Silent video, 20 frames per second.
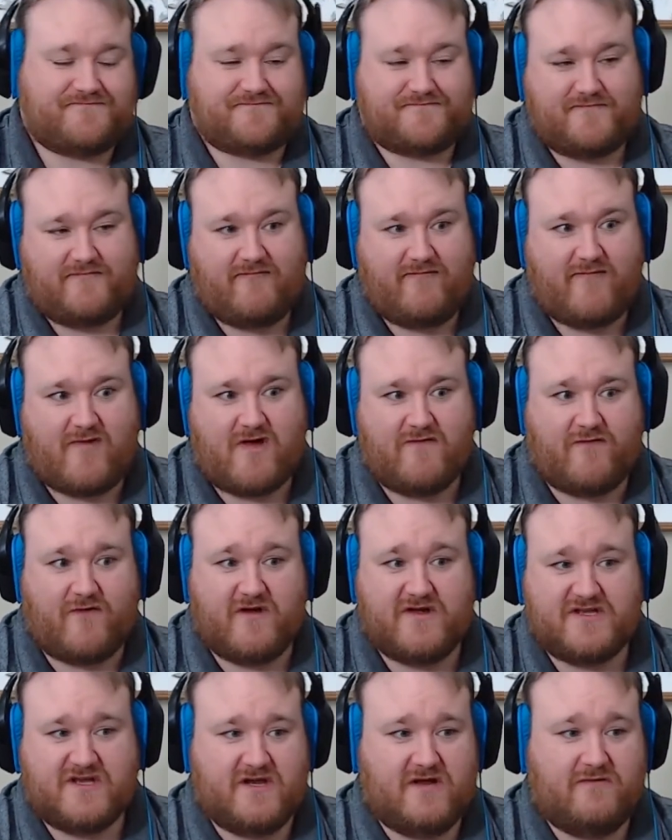we'd build up
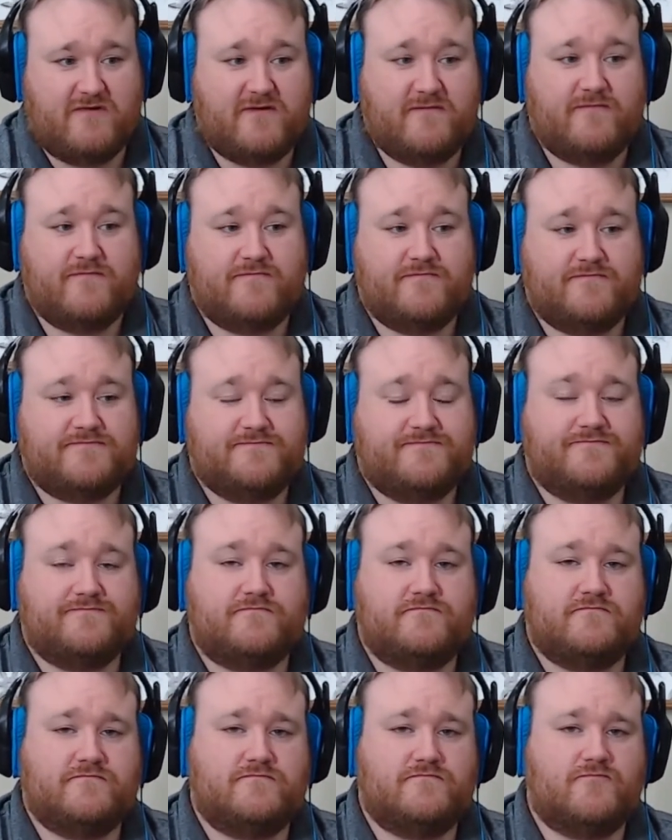
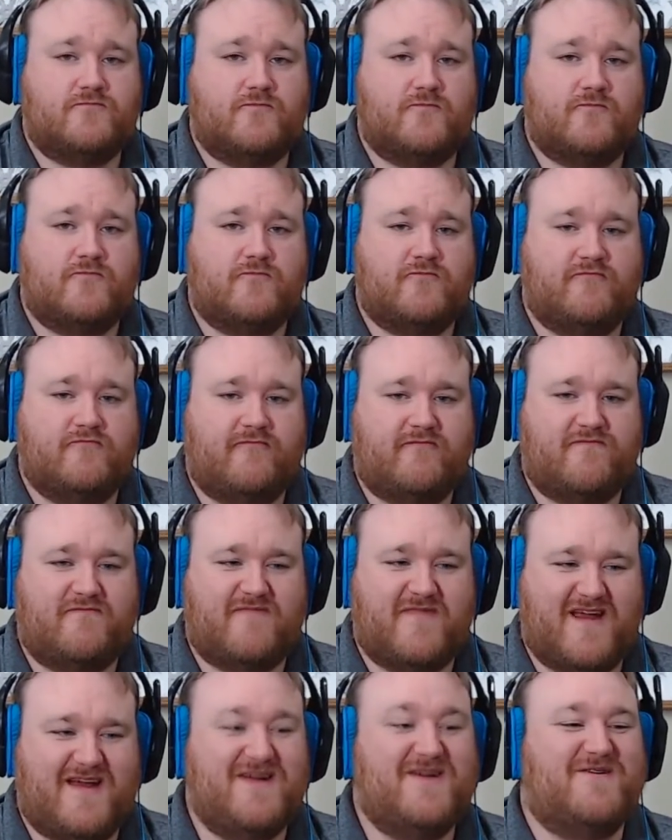rivalries with people, right?
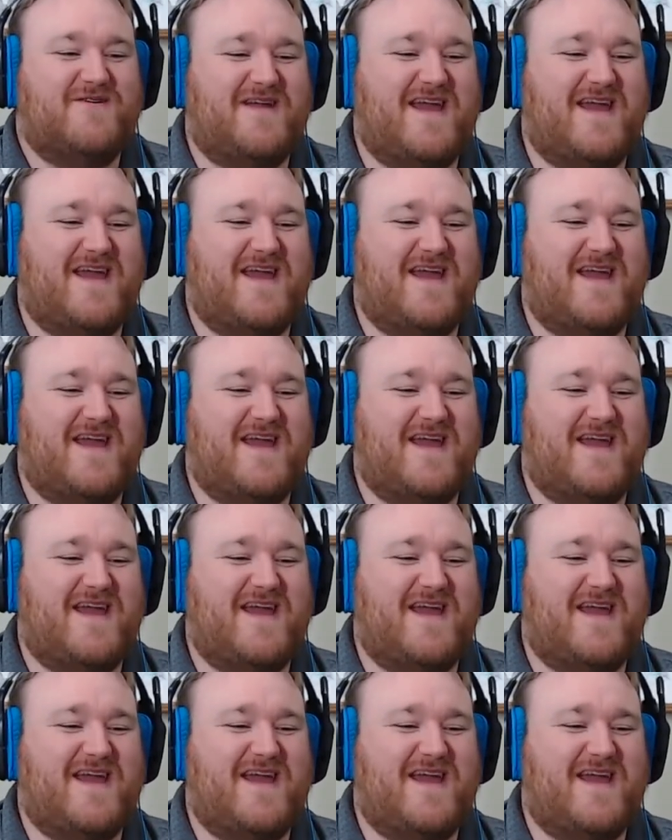Like